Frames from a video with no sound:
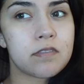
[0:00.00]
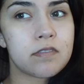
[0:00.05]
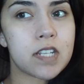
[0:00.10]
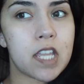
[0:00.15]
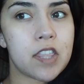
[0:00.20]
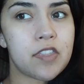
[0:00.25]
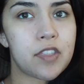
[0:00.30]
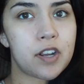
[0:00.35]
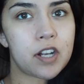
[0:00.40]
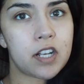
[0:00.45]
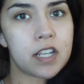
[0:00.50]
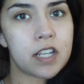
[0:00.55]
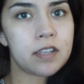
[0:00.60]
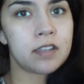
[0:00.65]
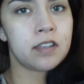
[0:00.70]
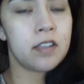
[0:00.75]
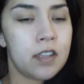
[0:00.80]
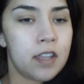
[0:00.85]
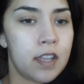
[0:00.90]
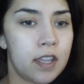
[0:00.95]
10:30.
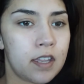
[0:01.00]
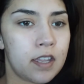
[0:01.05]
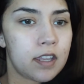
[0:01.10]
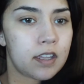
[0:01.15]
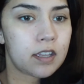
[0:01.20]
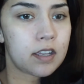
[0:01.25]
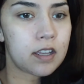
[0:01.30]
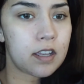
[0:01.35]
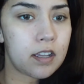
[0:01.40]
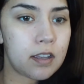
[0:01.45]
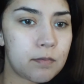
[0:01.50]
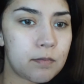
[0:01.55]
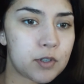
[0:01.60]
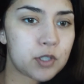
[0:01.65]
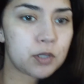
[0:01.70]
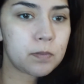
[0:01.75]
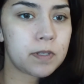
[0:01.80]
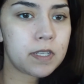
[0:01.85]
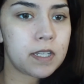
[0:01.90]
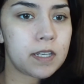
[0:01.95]

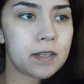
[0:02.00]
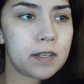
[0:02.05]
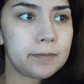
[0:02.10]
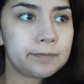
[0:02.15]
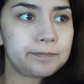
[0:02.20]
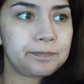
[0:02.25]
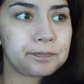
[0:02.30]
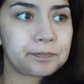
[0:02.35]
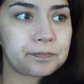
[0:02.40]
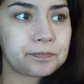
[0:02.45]
She'll be here.